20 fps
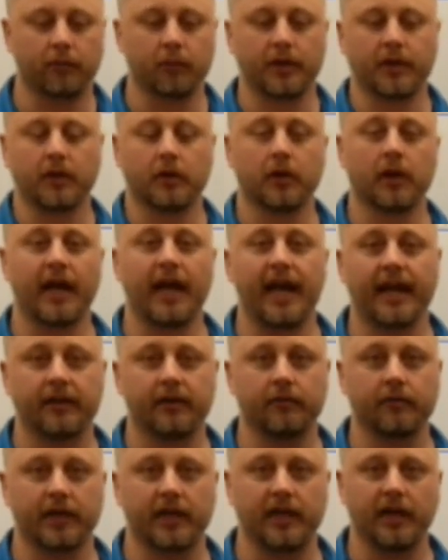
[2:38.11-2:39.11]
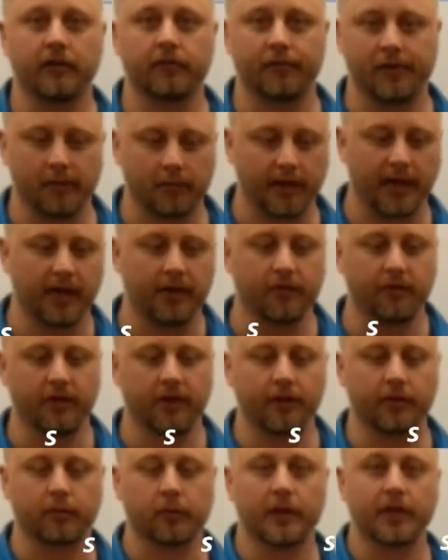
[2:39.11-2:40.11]
what your active recovery range
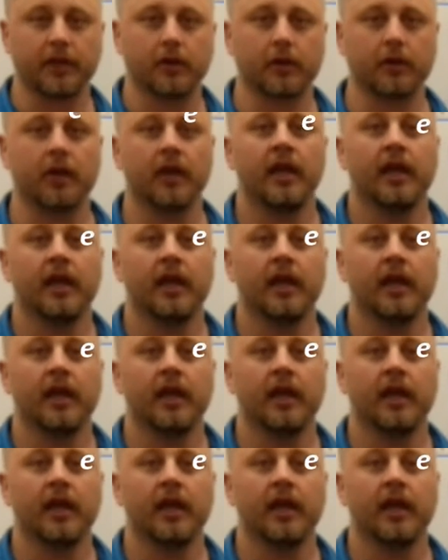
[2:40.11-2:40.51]
is, what your